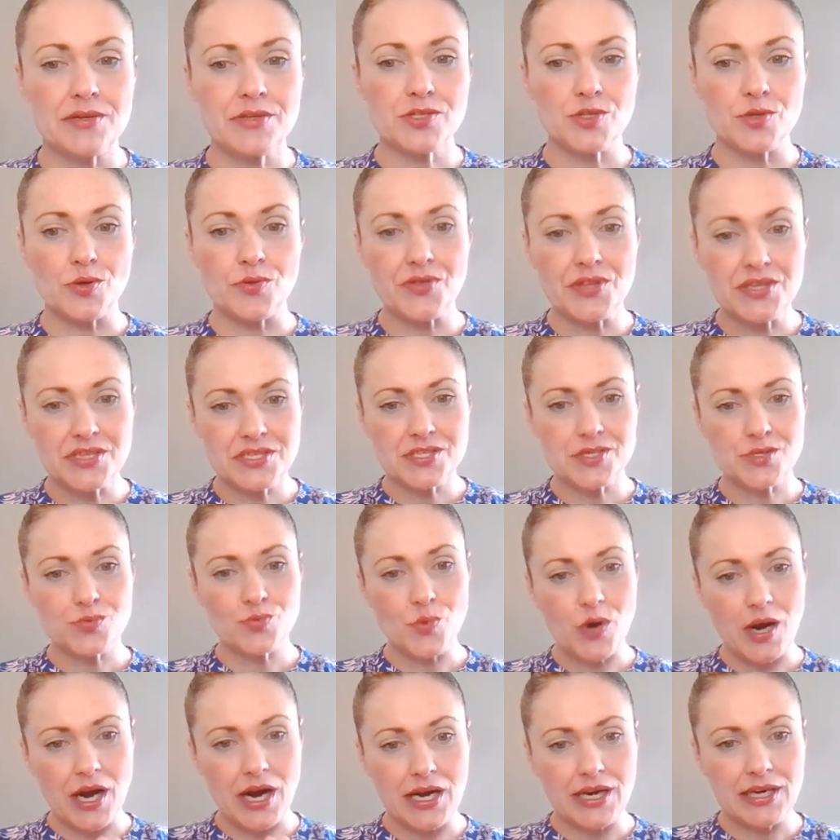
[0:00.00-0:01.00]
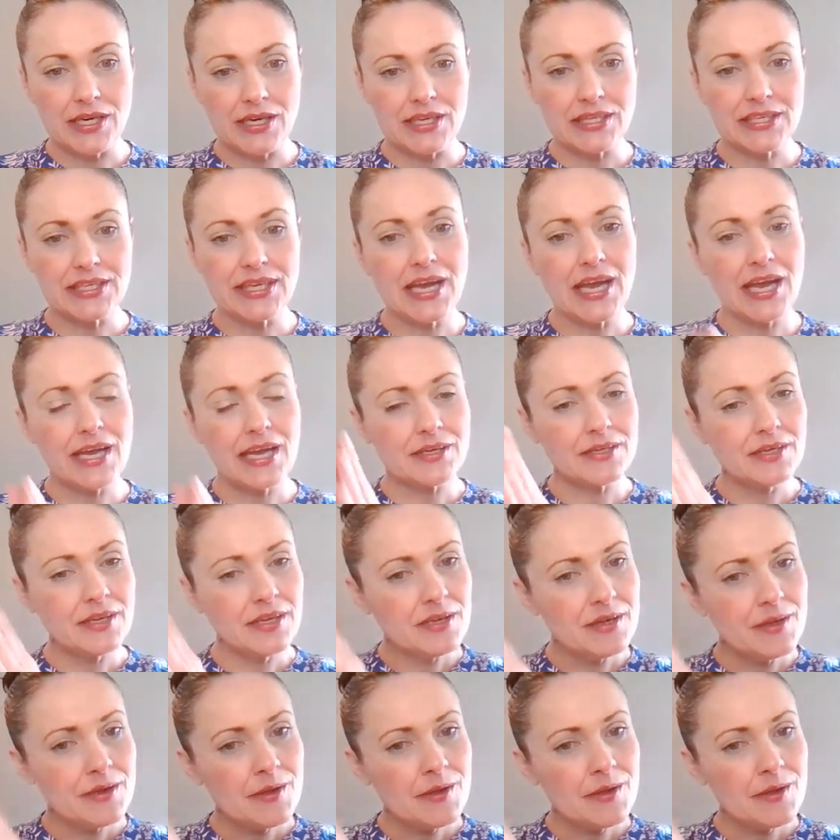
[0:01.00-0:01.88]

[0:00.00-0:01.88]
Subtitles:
So this is why, again,